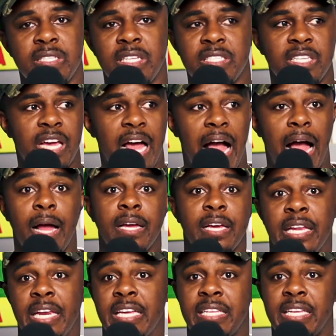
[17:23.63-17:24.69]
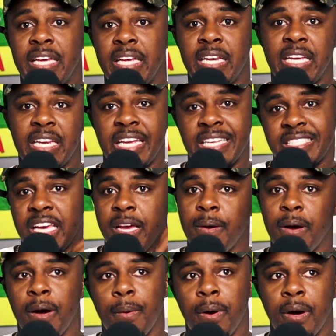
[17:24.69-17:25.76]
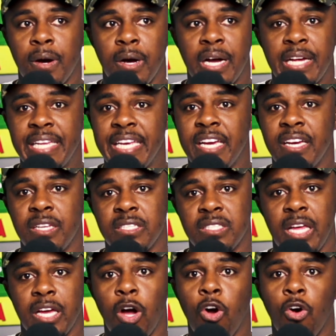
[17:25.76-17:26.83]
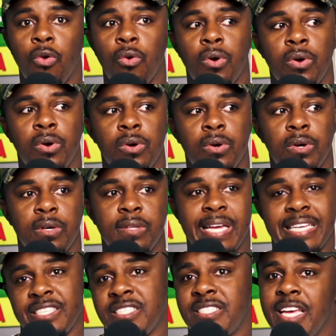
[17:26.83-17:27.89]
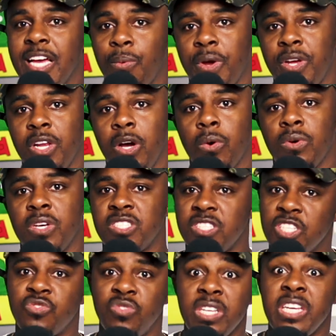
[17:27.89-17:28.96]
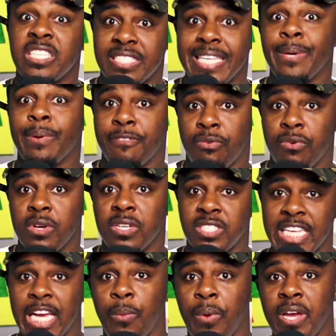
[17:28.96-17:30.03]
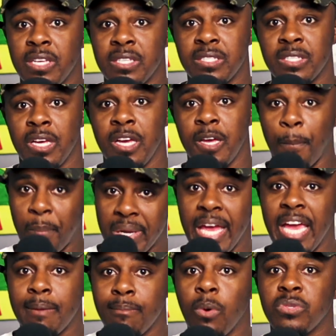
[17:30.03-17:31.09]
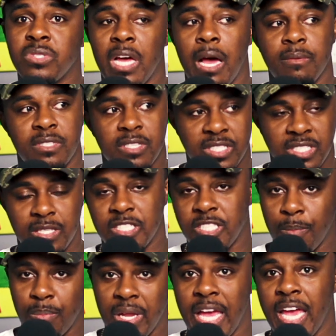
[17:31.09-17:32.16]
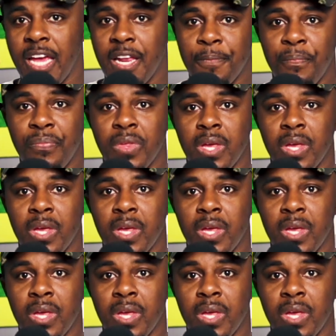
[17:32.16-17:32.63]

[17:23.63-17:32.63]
it's the, and they, they and, they say a, a, a, idea and it's like oh that's a segue no it's, it's really a segue for real a segue is plan most times it's, it's a plan